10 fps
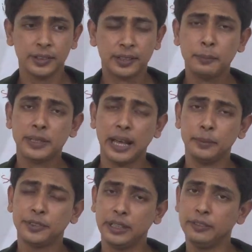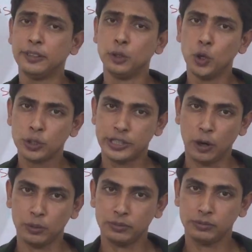sometimes if you look
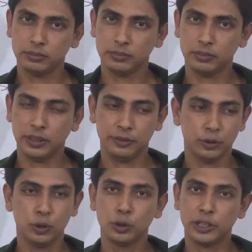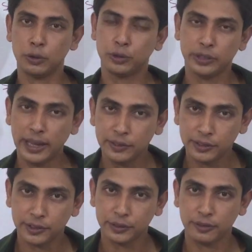down to the
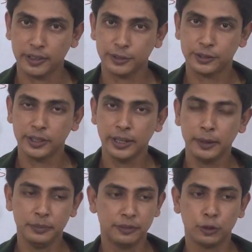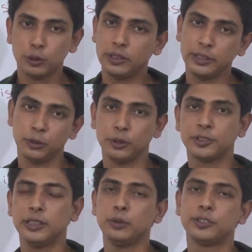answers first before
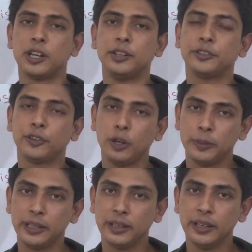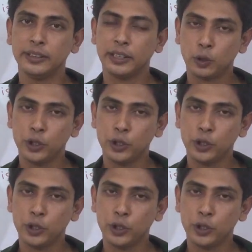you start solving the